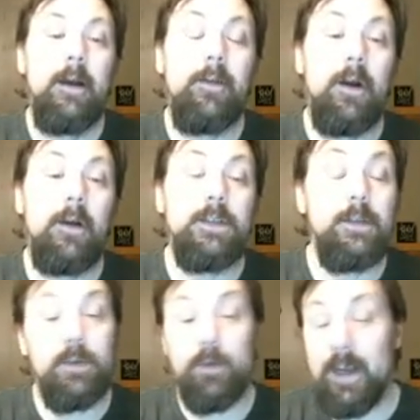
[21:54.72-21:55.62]
There are
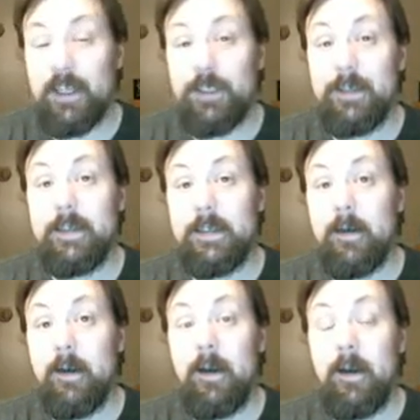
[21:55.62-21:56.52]
some directions
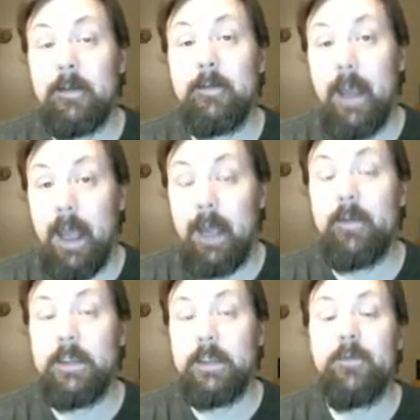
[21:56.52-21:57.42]
on
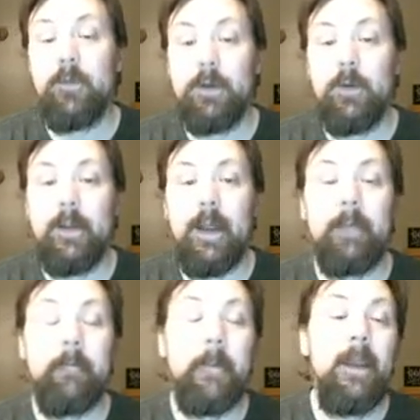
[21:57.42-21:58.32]
Canvas for doing
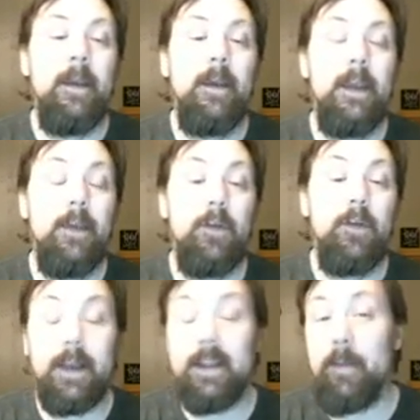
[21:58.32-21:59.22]
that if
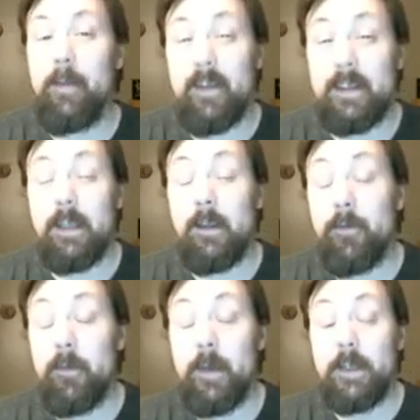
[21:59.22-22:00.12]
you look at the MathXL
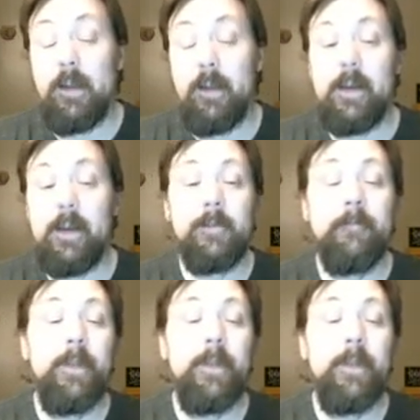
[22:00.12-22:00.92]
information on there.